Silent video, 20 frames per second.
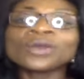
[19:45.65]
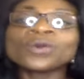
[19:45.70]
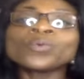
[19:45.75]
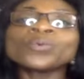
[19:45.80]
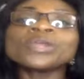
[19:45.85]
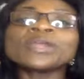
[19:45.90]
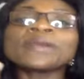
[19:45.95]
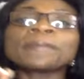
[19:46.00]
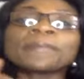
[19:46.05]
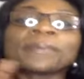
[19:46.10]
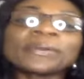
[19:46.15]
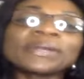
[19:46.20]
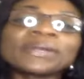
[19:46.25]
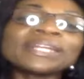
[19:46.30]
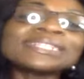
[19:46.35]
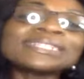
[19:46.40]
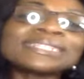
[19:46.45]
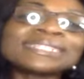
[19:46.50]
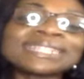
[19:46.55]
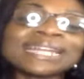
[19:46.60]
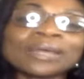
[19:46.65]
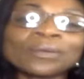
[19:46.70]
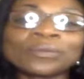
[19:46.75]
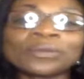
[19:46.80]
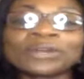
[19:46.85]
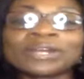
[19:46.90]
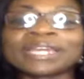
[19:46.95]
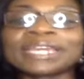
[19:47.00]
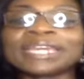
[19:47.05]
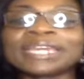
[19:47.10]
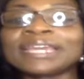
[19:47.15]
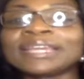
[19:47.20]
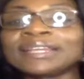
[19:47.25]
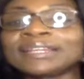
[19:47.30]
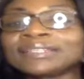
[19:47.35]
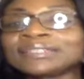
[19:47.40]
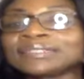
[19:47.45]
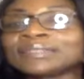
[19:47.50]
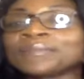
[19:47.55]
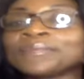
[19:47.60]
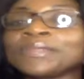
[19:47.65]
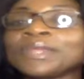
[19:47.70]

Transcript: We are priests and we're kings.